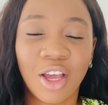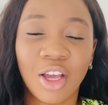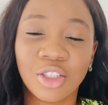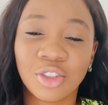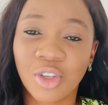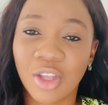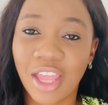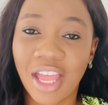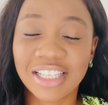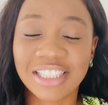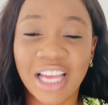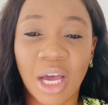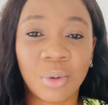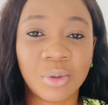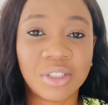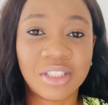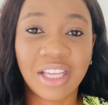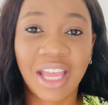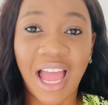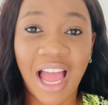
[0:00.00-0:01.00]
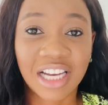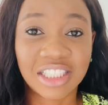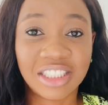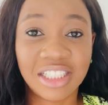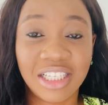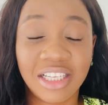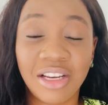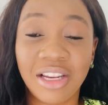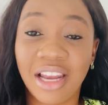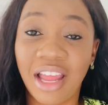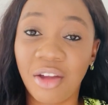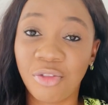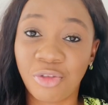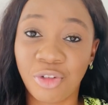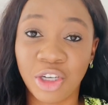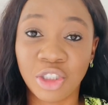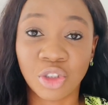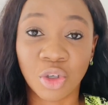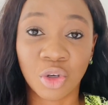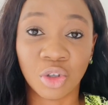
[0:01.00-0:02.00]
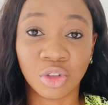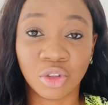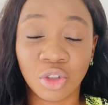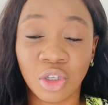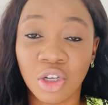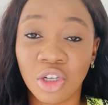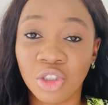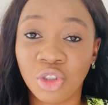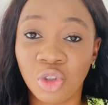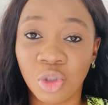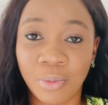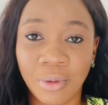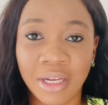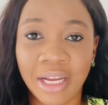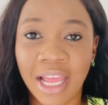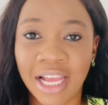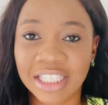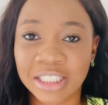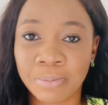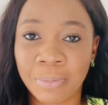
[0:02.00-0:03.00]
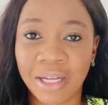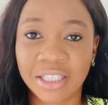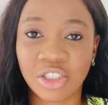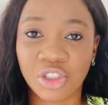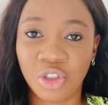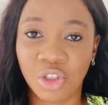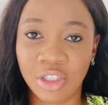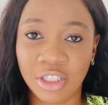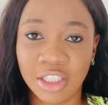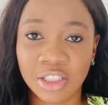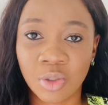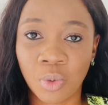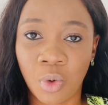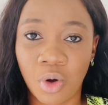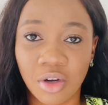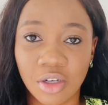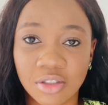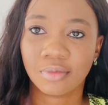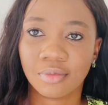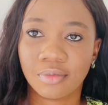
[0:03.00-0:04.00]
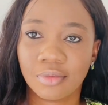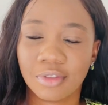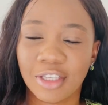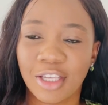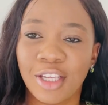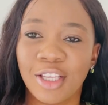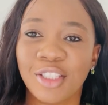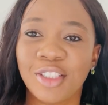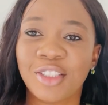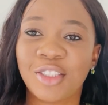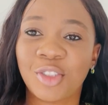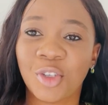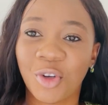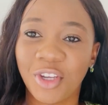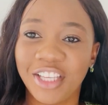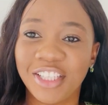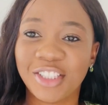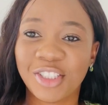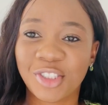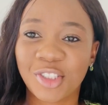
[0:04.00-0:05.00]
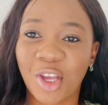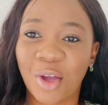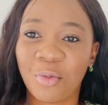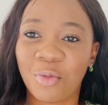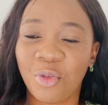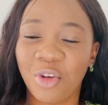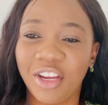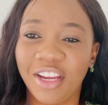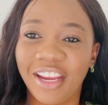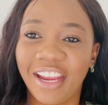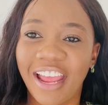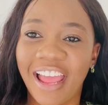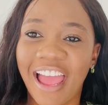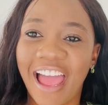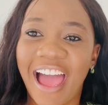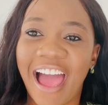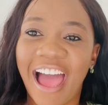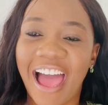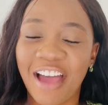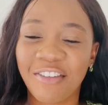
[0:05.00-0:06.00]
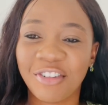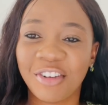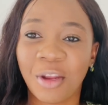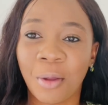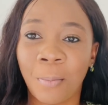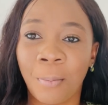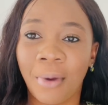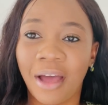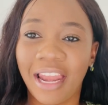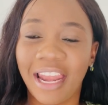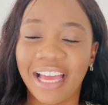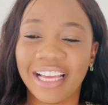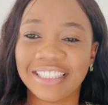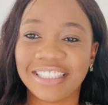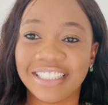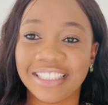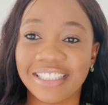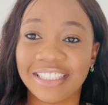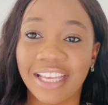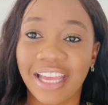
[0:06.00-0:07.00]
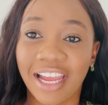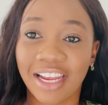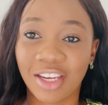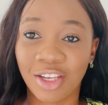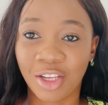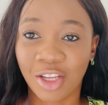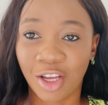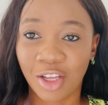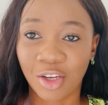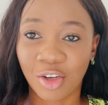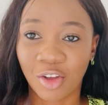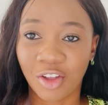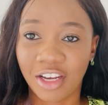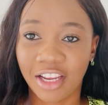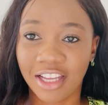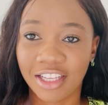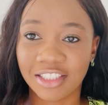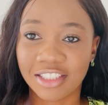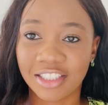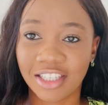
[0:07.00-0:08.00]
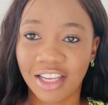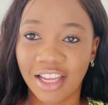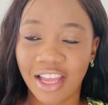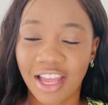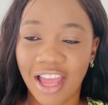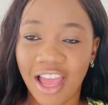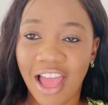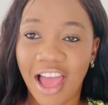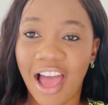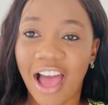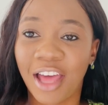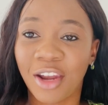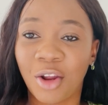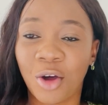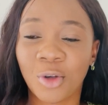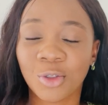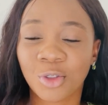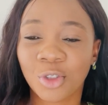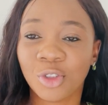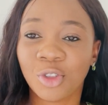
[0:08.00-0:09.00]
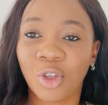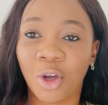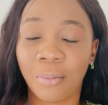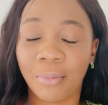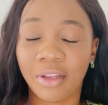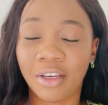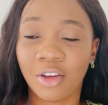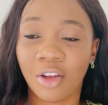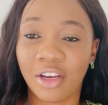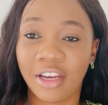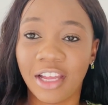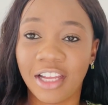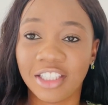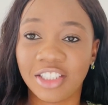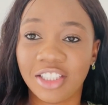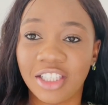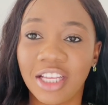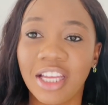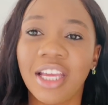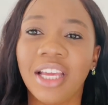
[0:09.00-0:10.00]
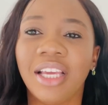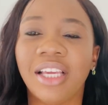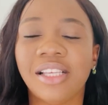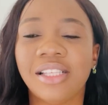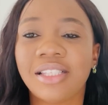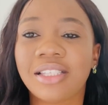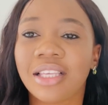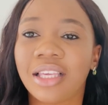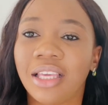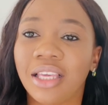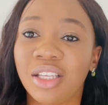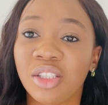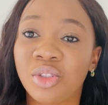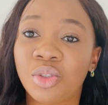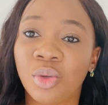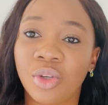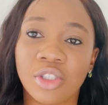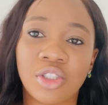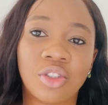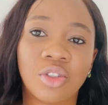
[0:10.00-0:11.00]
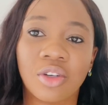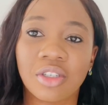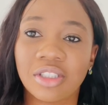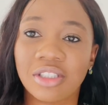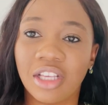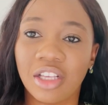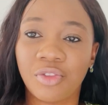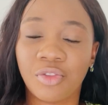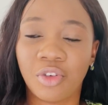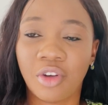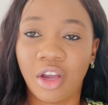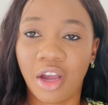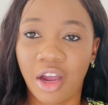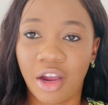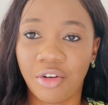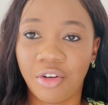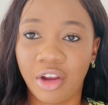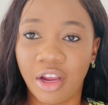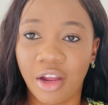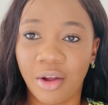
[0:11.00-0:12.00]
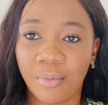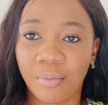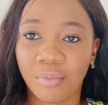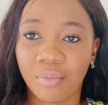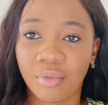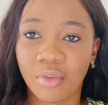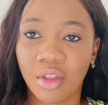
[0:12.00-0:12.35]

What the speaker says: So yes, I would say actually leverage on domain experts in your networks. So in summary, having a balance in technical knowledge and also domain knowledge is key to a successful career.